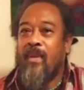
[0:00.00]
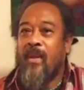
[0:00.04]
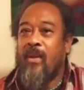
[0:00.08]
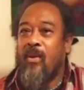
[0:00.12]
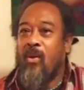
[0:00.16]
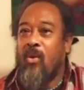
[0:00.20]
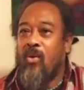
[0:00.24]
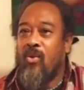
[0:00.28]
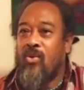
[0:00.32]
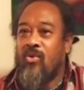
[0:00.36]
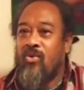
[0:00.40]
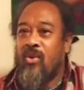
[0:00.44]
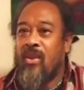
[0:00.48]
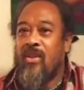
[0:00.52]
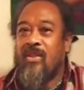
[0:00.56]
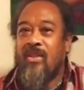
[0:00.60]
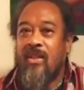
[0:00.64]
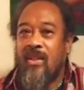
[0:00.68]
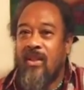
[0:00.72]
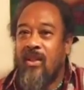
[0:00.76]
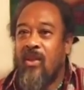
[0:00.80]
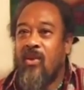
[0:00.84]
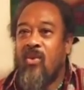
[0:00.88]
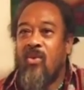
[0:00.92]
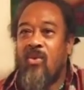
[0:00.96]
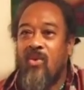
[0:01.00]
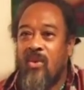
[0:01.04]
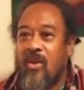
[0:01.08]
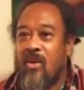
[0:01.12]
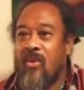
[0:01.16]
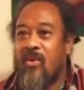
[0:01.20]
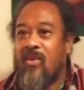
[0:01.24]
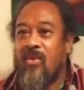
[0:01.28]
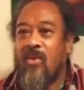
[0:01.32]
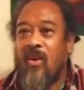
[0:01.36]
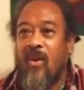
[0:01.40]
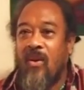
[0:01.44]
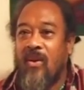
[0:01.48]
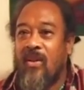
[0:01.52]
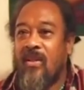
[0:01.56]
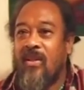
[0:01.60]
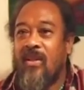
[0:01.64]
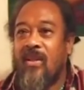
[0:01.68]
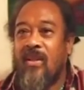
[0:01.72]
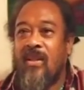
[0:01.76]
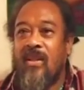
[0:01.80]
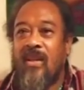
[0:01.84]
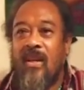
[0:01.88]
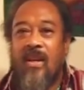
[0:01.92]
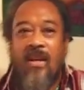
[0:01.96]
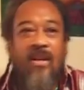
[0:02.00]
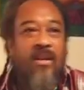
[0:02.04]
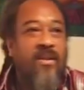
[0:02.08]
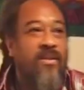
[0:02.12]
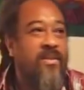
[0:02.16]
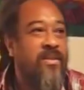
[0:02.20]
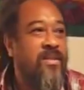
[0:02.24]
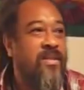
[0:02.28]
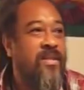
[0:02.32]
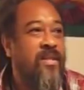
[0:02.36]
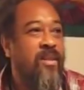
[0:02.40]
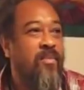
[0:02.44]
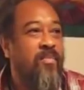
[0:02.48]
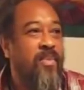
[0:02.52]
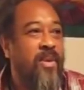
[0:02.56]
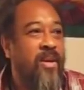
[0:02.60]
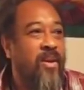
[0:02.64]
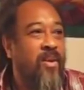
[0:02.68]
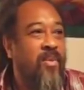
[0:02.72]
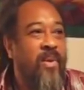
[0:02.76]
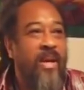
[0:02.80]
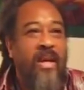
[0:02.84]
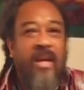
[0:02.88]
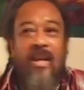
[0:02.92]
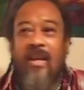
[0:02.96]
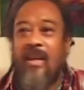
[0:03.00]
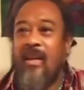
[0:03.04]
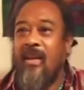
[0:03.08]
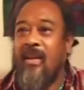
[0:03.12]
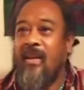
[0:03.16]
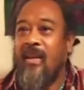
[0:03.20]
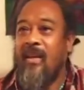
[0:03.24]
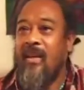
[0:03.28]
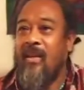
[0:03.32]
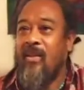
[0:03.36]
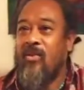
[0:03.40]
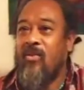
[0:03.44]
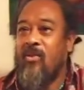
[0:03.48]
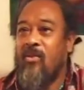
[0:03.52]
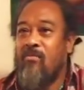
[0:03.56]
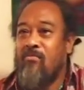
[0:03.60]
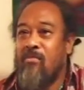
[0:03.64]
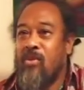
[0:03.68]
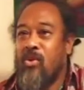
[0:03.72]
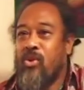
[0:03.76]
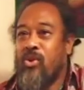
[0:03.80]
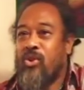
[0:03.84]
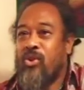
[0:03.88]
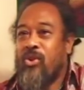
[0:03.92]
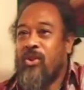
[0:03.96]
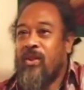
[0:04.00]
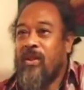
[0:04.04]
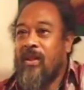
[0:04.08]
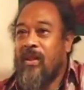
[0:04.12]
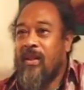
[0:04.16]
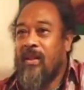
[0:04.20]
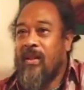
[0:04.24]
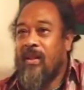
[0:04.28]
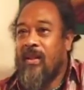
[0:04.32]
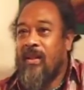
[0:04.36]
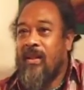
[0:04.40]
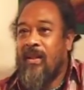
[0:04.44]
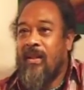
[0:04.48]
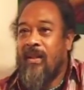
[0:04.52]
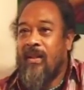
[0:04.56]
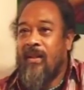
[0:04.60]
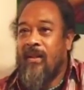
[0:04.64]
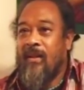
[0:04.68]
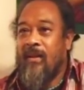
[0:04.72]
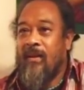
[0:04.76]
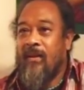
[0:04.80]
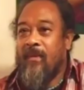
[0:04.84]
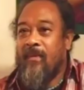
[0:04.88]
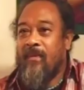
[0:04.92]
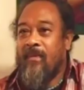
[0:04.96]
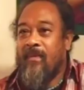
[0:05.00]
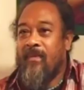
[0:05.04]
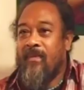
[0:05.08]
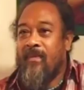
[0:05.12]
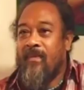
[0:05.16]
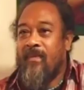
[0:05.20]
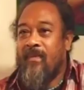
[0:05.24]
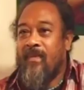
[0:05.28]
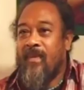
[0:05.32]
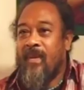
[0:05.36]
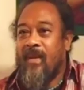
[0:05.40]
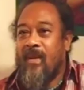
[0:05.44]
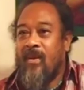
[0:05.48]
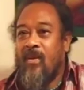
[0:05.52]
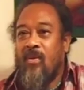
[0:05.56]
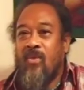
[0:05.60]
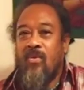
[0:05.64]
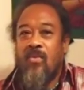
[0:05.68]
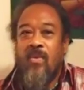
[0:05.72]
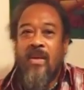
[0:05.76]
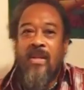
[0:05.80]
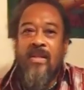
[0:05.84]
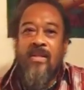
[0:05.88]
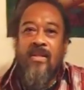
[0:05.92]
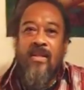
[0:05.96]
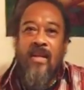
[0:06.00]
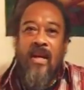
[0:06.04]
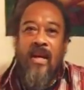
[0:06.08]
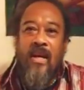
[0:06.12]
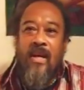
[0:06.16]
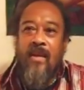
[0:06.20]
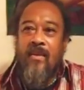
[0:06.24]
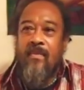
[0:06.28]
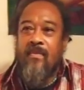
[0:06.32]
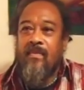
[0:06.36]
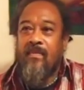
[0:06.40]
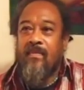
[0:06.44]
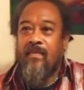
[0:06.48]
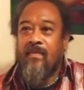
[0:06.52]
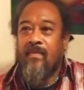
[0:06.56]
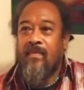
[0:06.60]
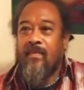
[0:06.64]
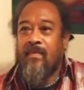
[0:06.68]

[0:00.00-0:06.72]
They don't trust in their own authority. They are slipping away into the bush. Don't waste time.